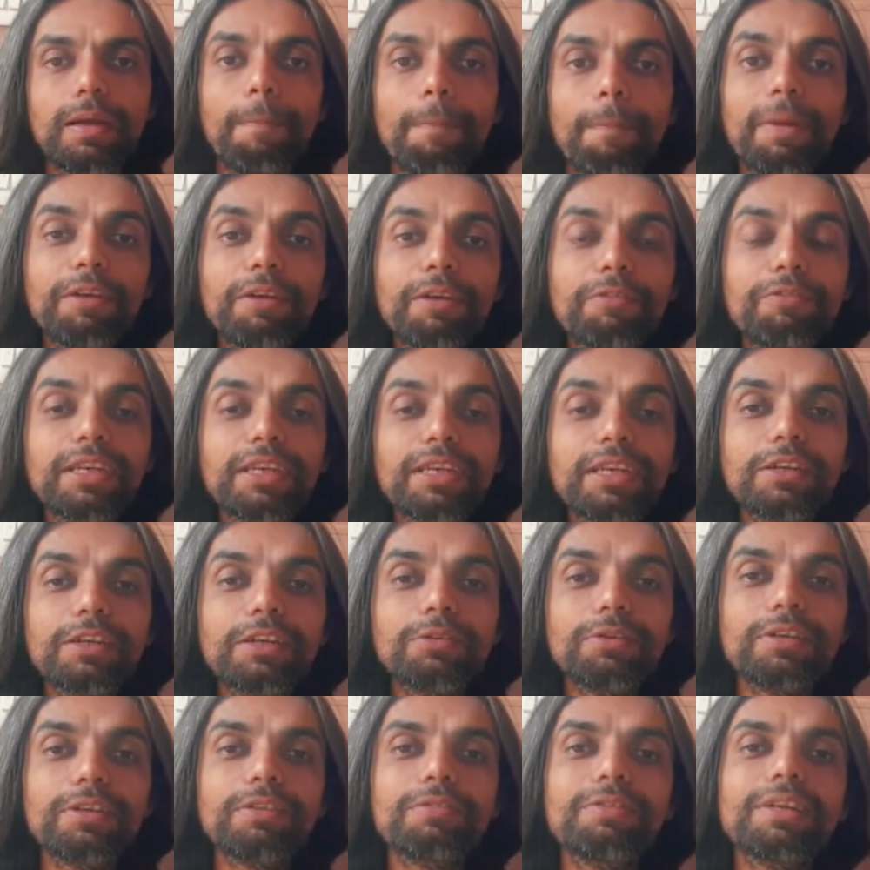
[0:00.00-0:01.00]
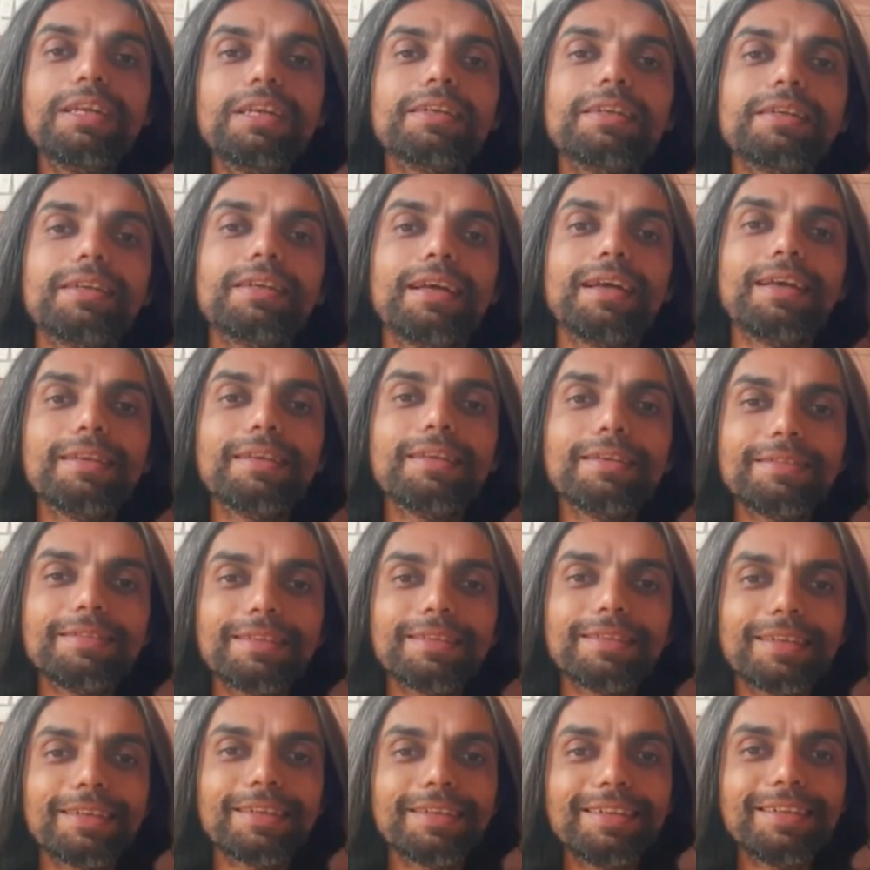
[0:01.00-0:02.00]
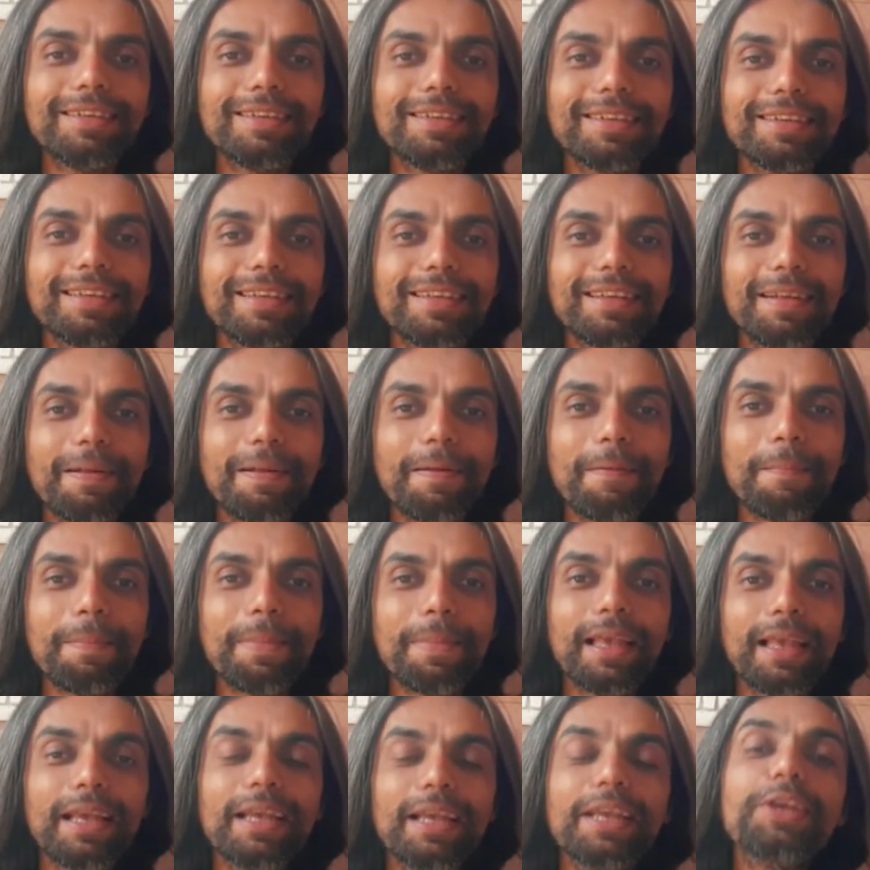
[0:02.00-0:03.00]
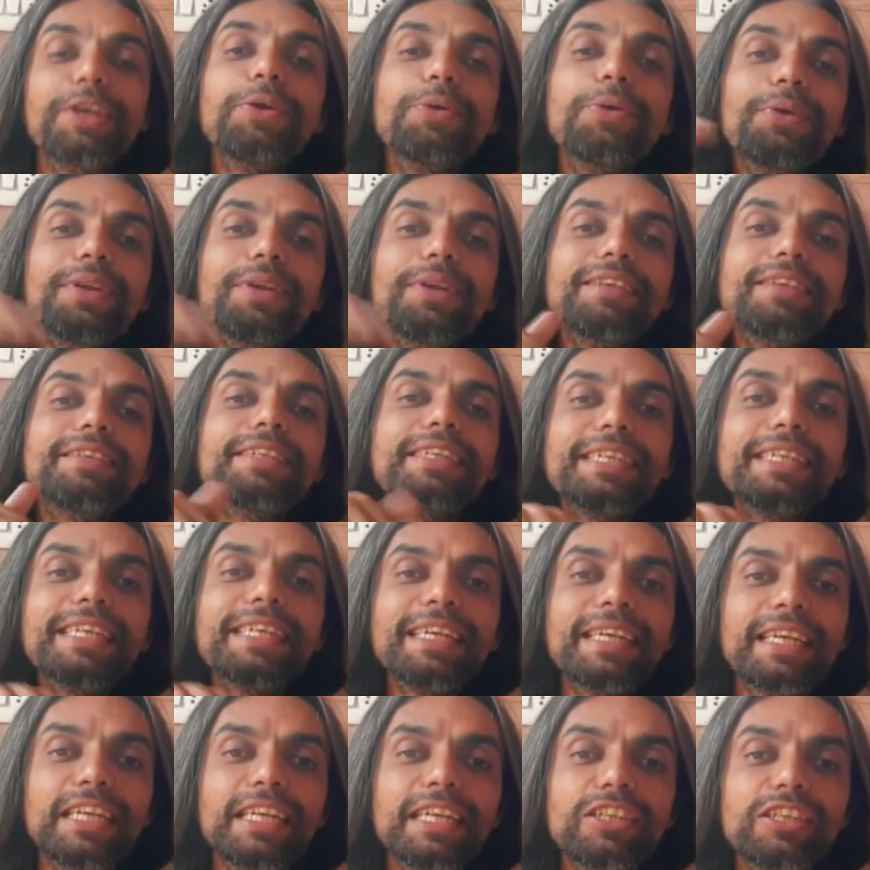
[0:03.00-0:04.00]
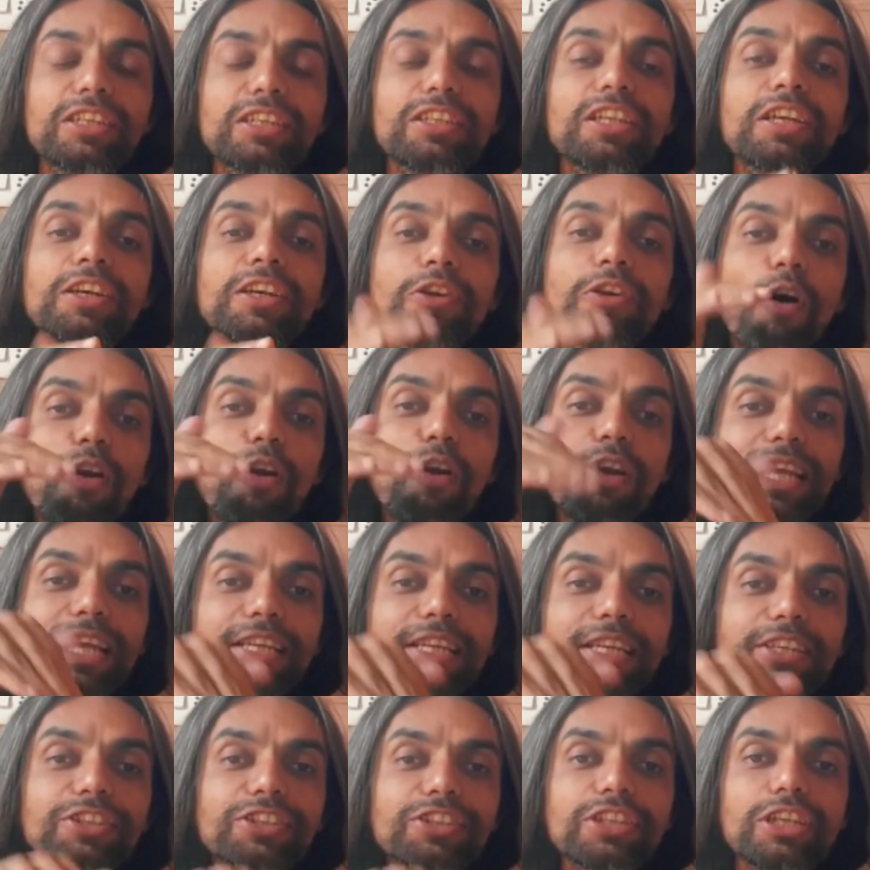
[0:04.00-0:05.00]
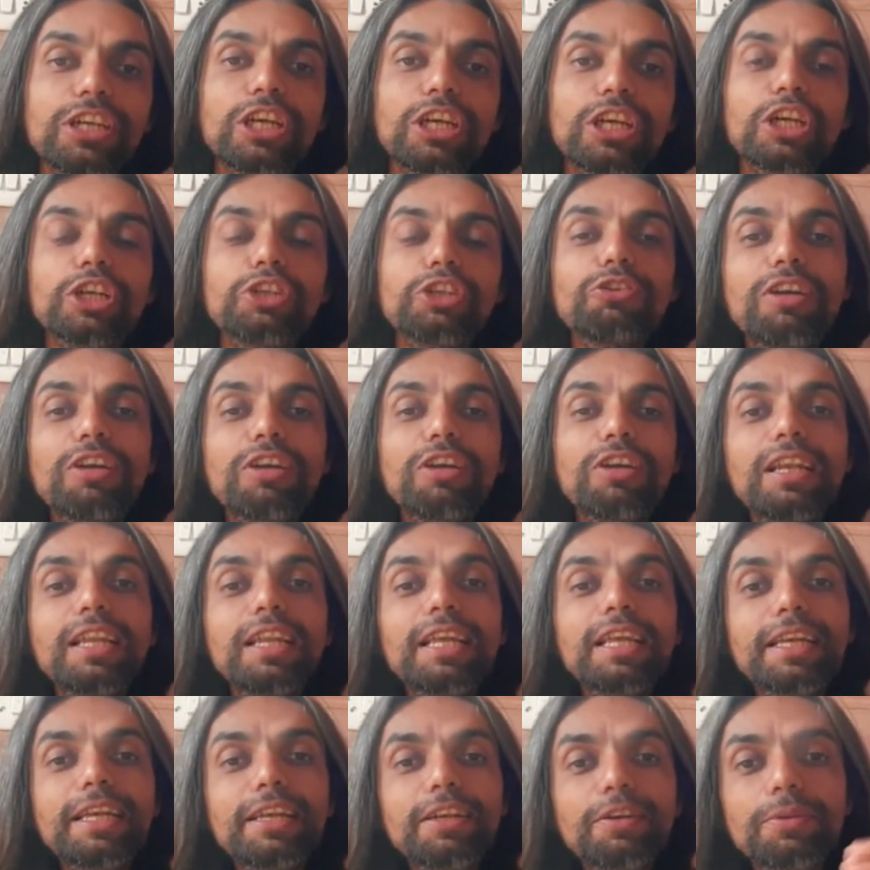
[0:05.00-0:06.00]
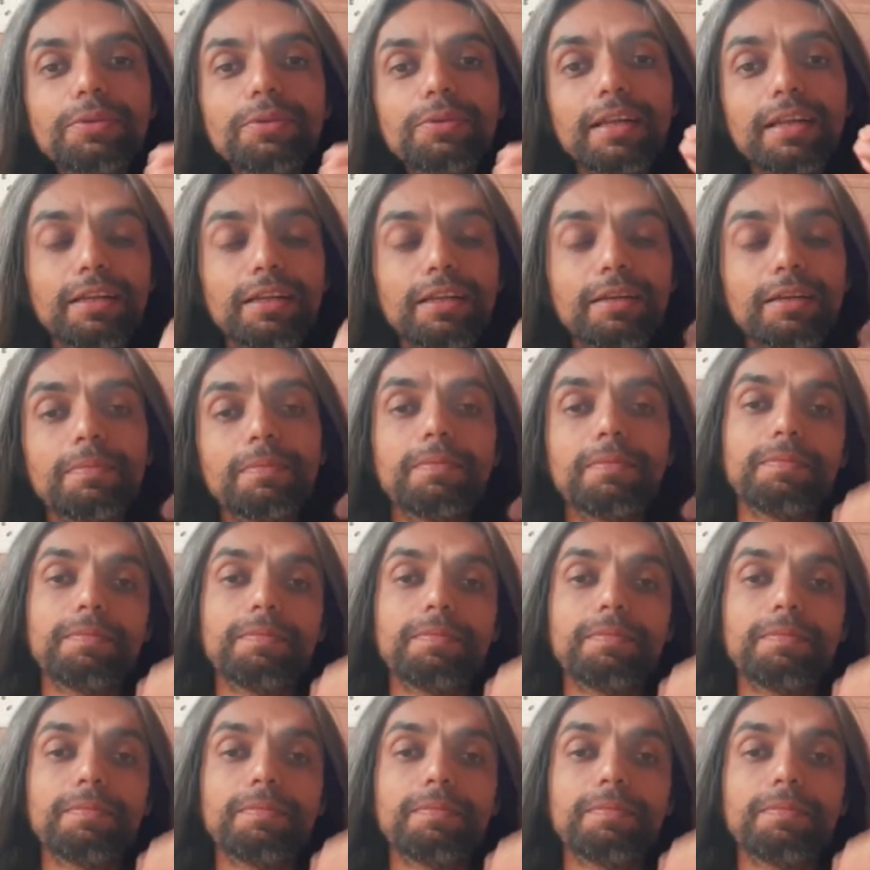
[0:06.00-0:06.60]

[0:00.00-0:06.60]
But we need to reveal it as a heuristic in nature. The knowledge should lead to the